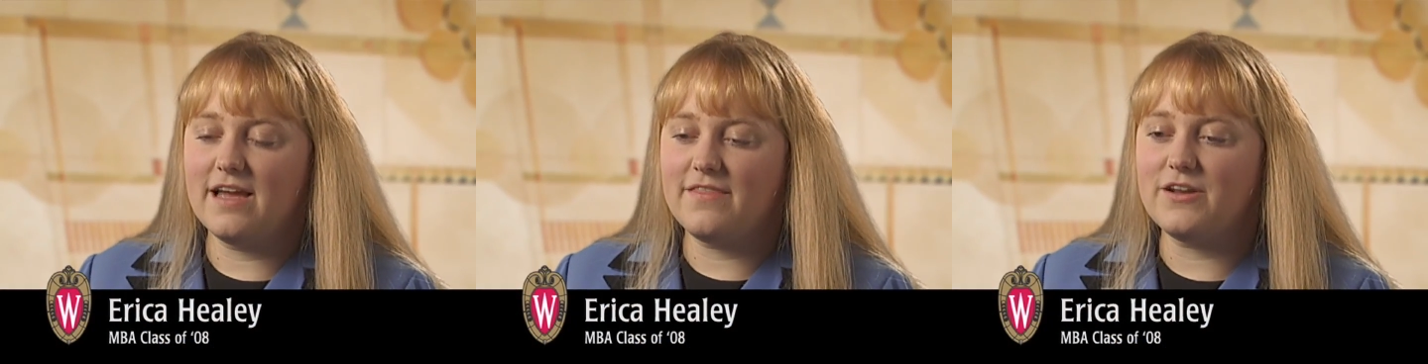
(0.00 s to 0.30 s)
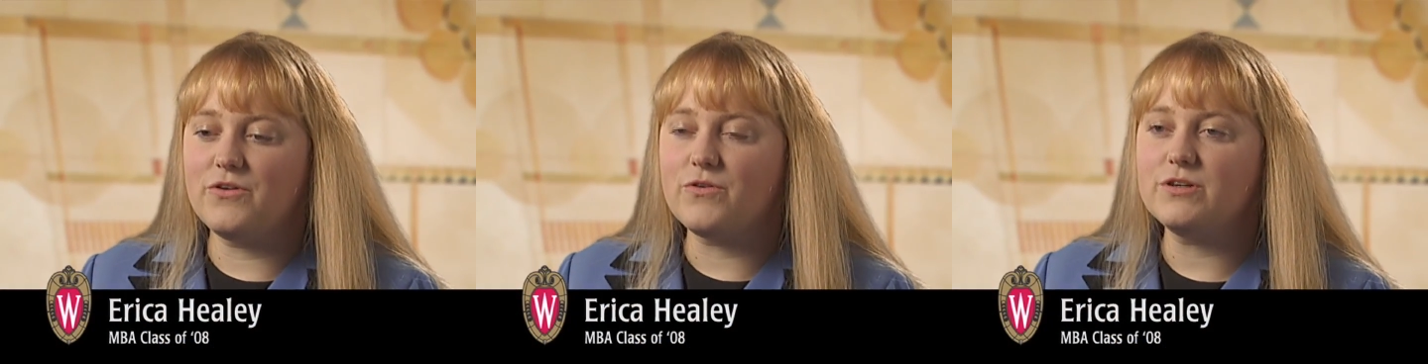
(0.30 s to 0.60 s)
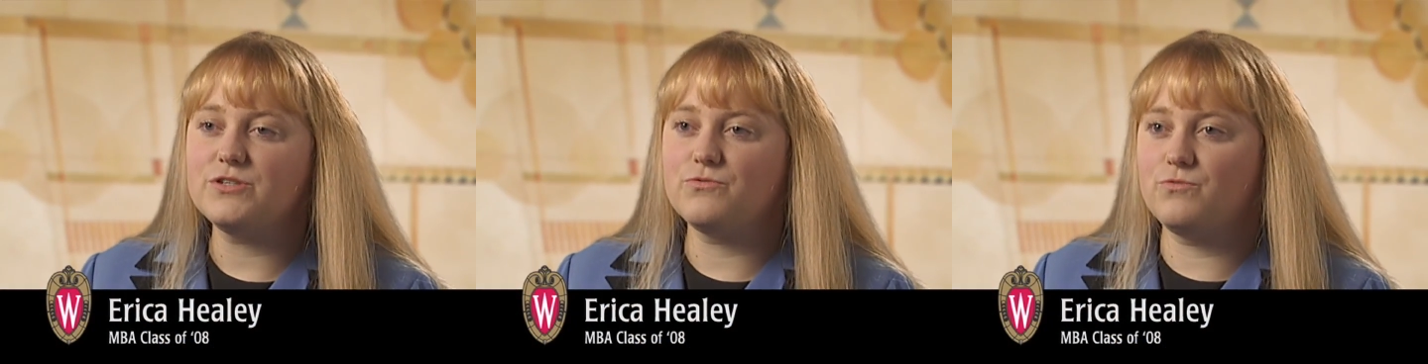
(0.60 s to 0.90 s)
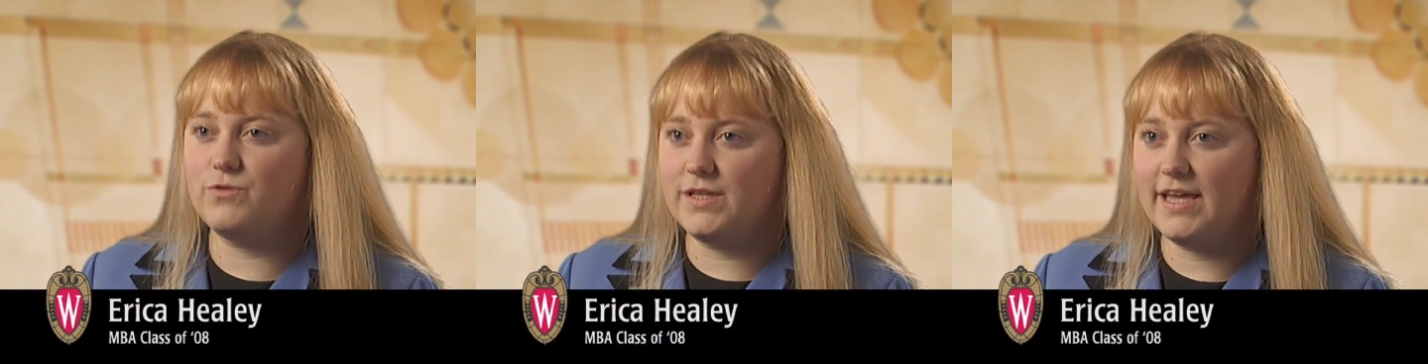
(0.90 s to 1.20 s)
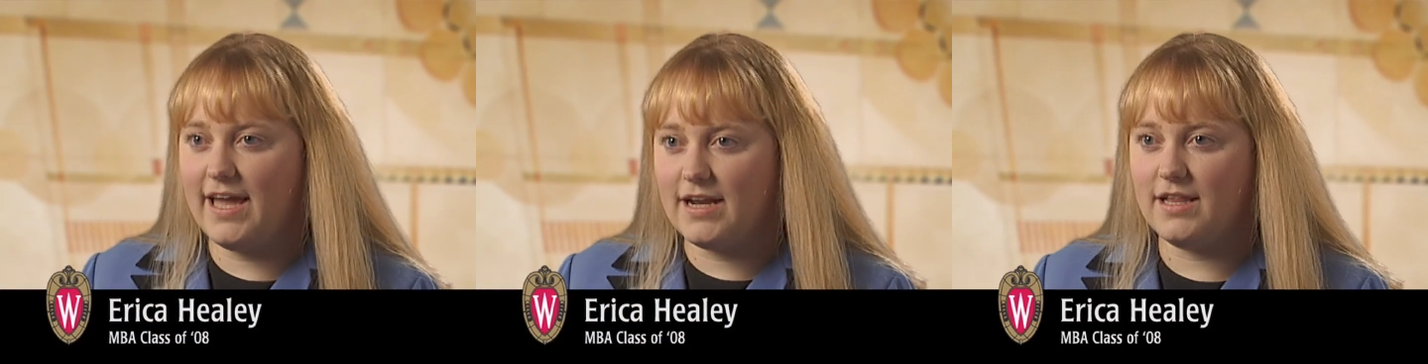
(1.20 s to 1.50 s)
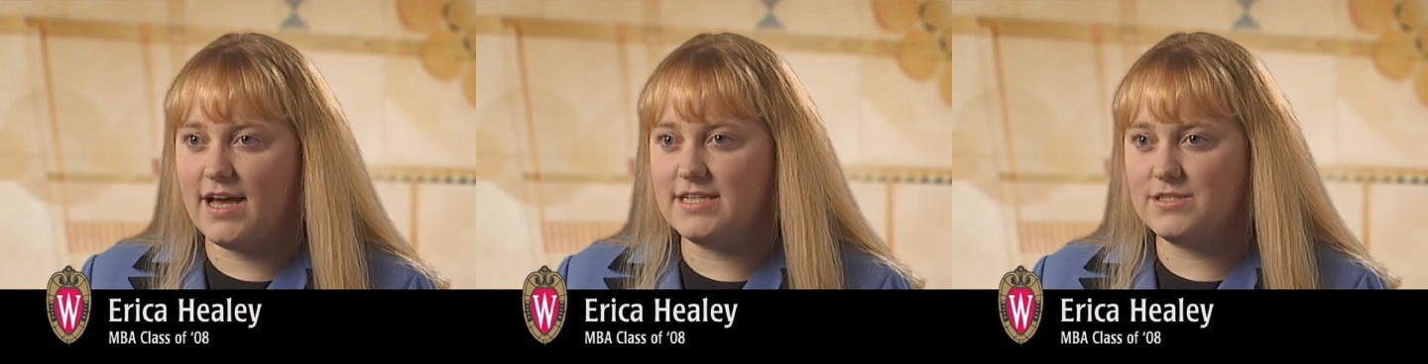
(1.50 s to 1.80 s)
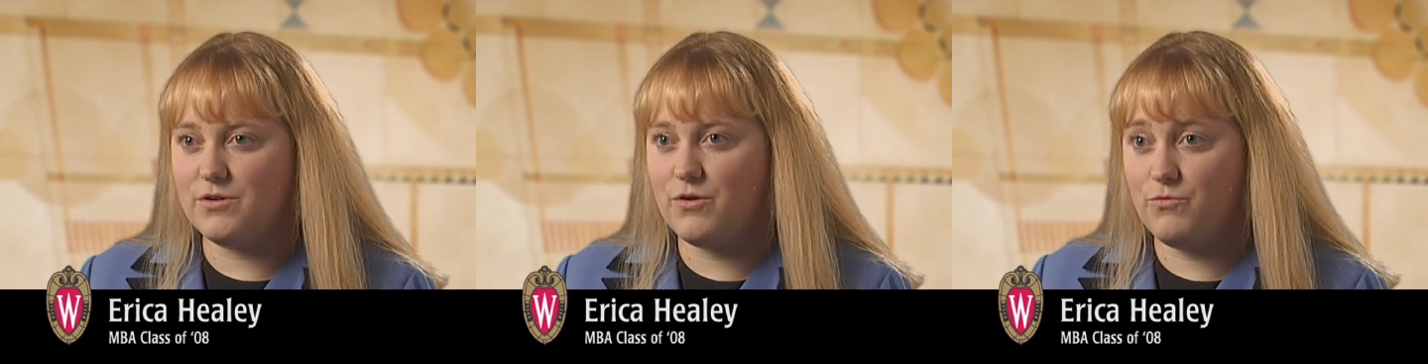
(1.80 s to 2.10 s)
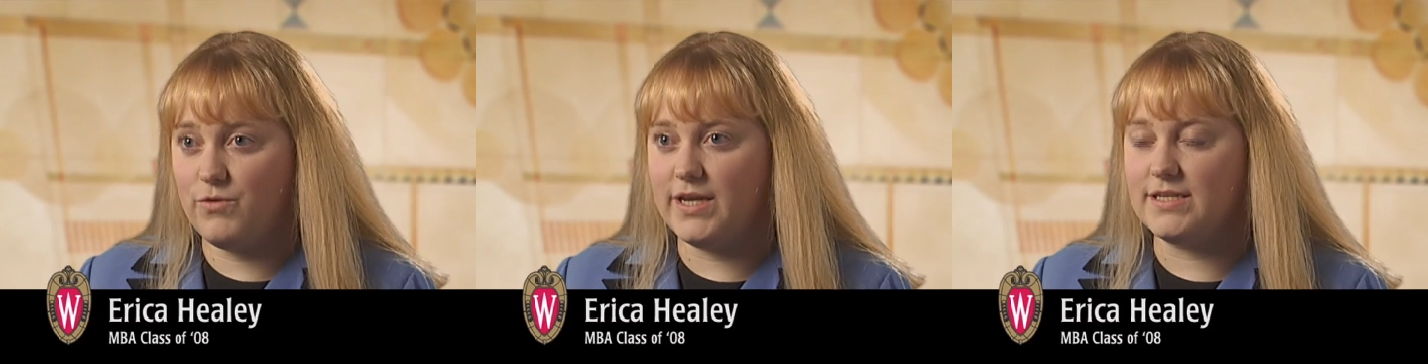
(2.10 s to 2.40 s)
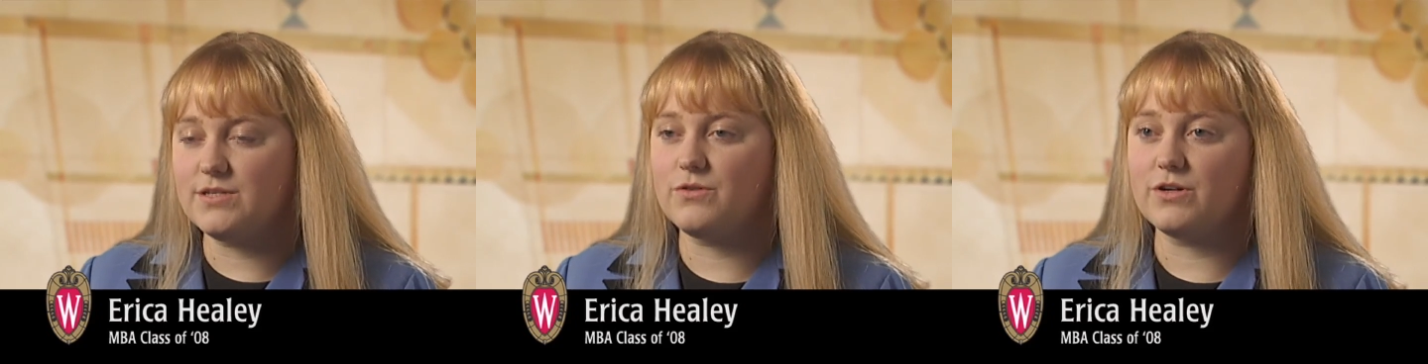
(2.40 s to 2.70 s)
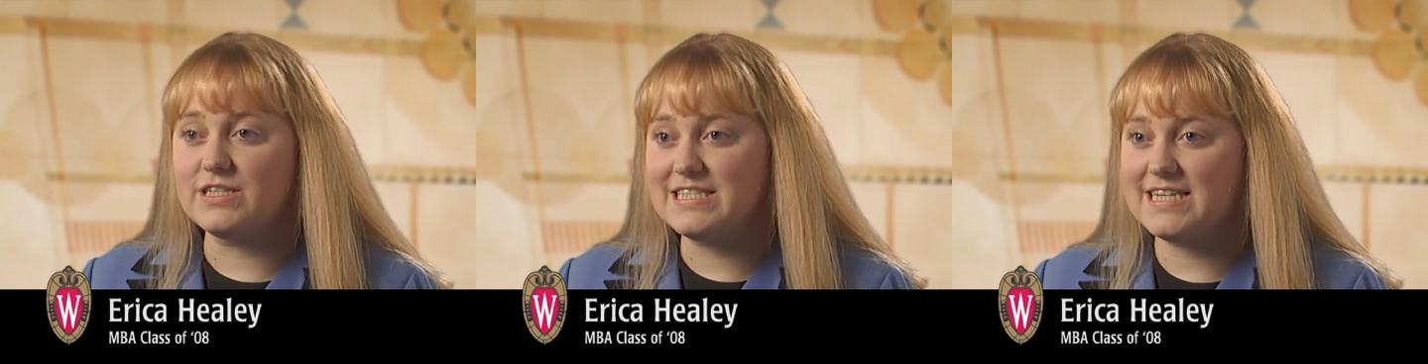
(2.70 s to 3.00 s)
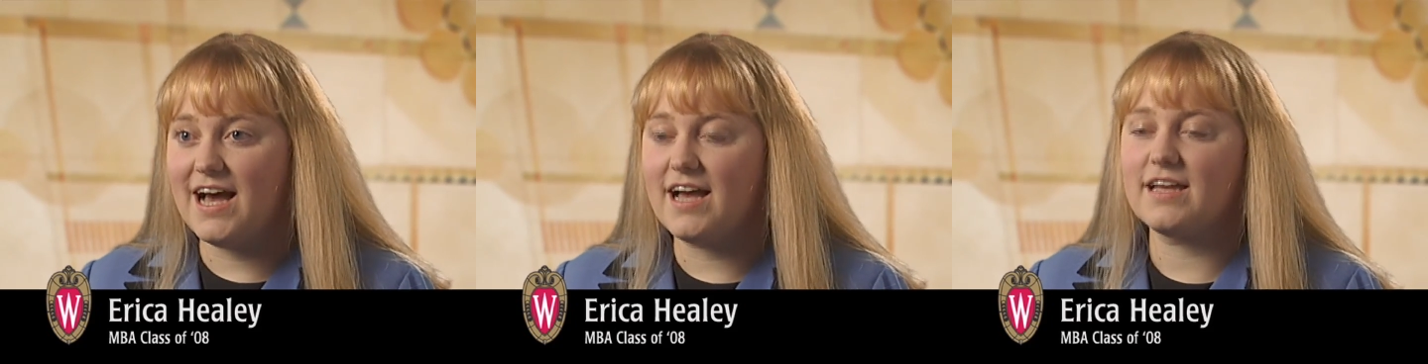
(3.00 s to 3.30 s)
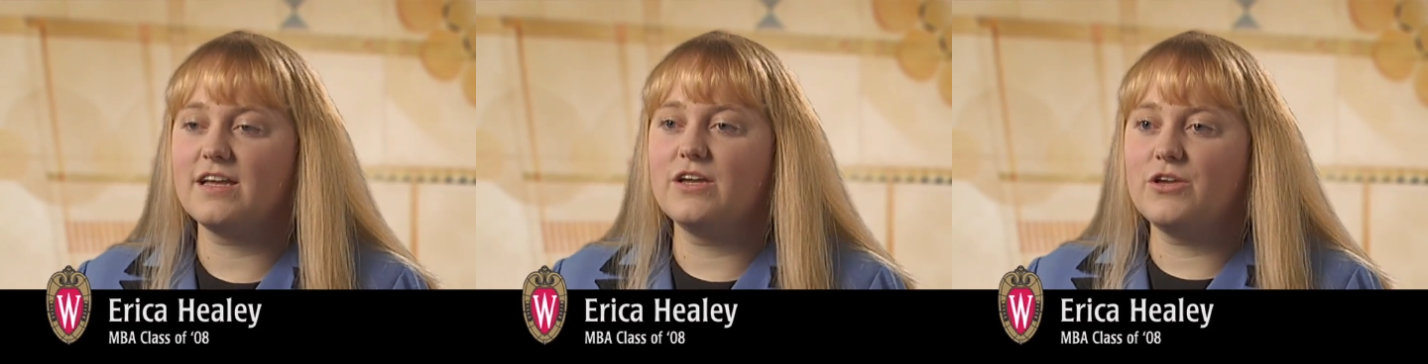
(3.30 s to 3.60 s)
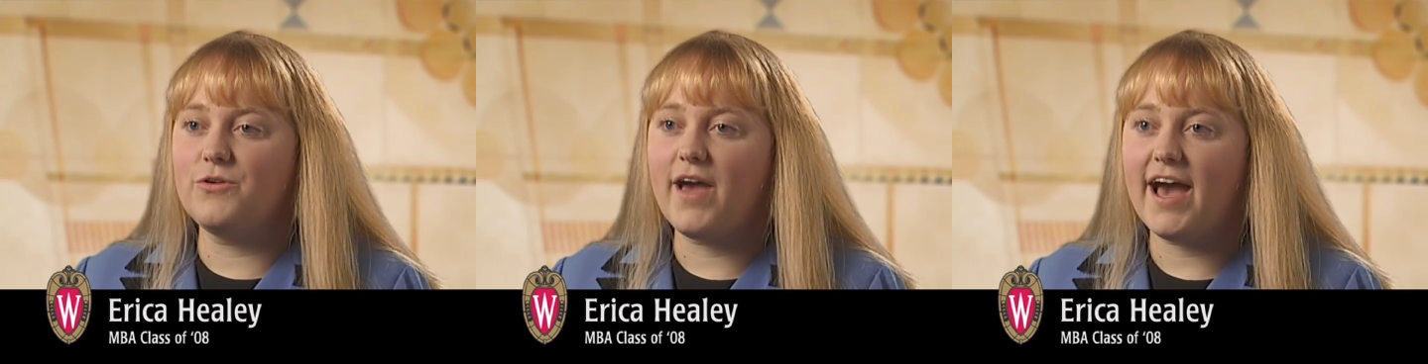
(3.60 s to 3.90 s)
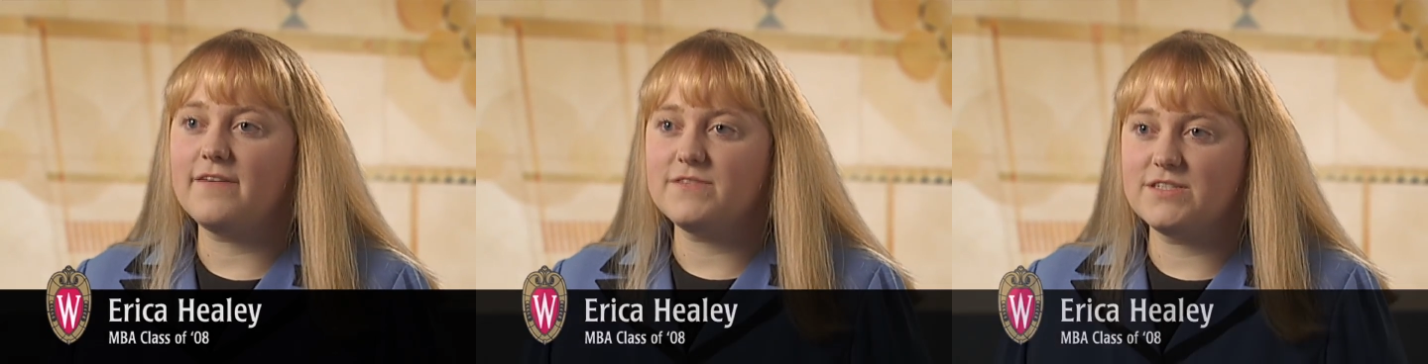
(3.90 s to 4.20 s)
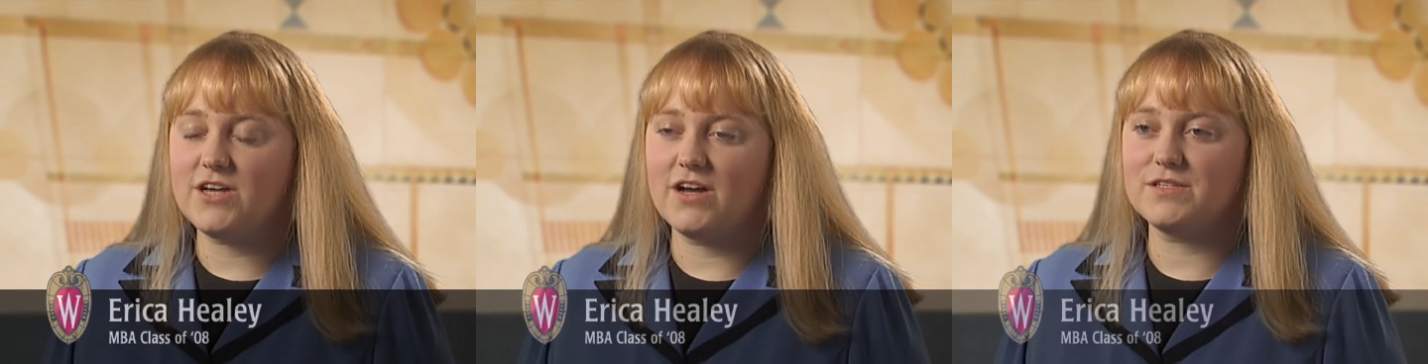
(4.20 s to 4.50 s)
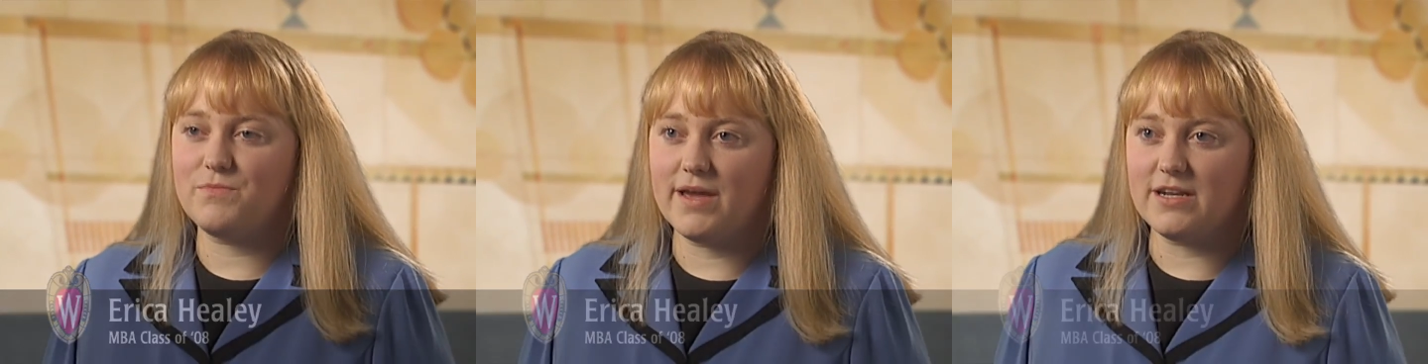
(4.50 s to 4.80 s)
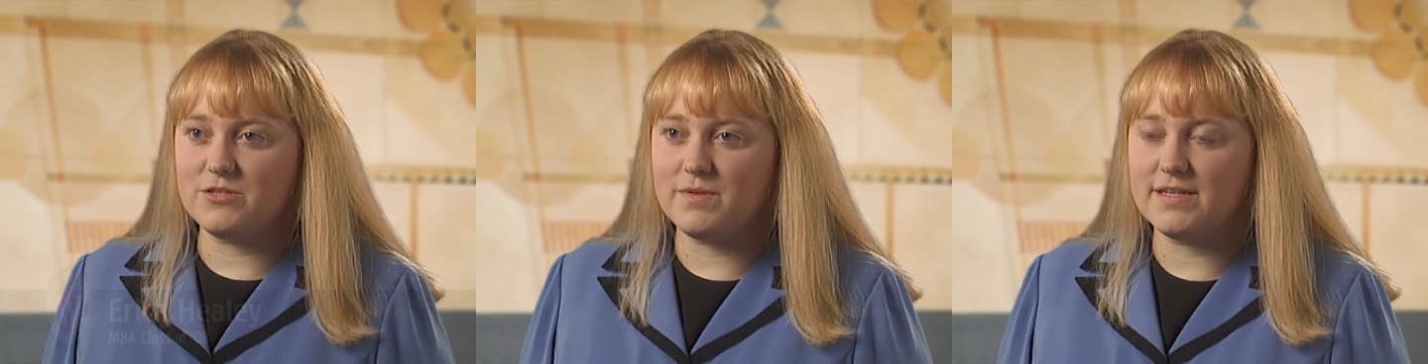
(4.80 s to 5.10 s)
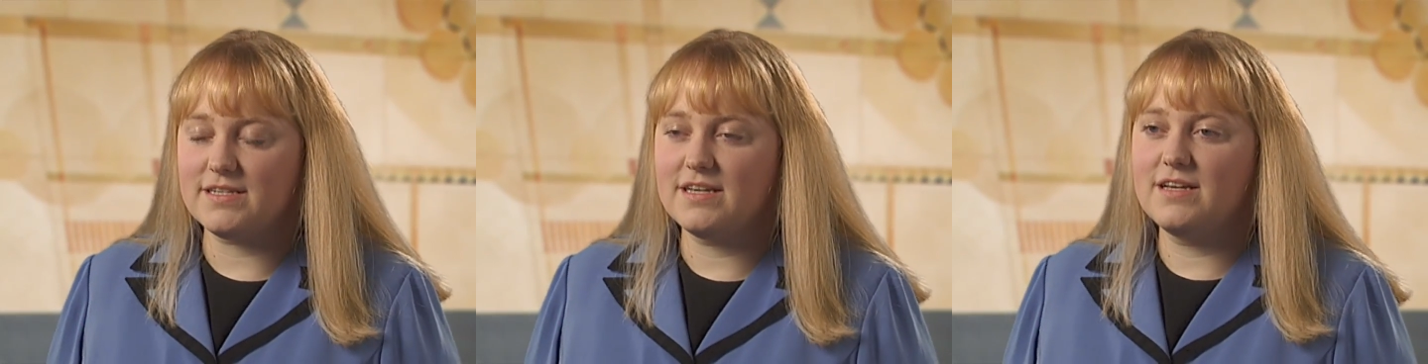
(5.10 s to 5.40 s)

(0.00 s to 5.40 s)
that in order to really analyze a REIT or a stock, you have to talk to management.